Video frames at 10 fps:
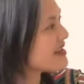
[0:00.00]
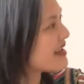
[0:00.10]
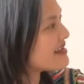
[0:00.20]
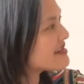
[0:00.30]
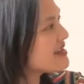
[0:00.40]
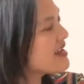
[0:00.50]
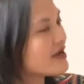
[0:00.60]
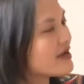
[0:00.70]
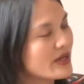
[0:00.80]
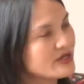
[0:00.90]
the end,
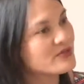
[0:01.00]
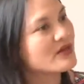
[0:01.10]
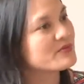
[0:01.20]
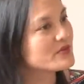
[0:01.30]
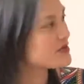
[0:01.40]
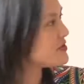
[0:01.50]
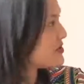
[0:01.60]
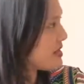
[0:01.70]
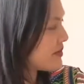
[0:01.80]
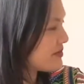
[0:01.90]
when you are
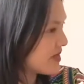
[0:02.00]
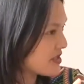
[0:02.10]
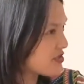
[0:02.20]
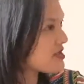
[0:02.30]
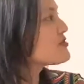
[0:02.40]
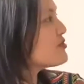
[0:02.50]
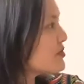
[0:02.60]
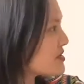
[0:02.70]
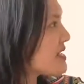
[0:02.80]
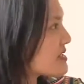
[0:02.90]
a successful
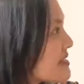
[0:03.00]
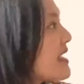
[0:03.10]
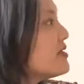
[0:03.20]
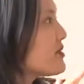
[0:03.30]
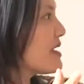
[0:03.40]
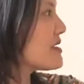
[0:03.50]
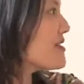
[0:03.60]
business, then you can